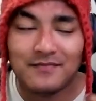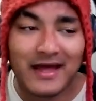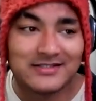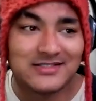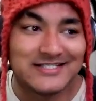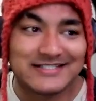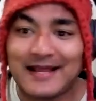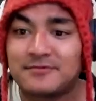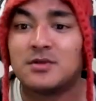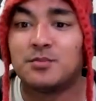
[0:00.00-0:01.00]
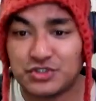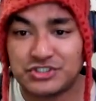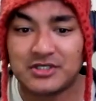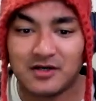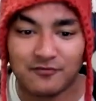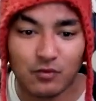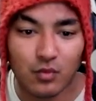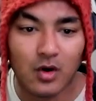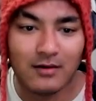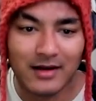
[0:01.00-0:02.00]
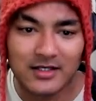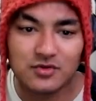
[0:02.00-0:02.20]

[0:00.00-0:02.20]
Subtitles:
that describes the position of word, right?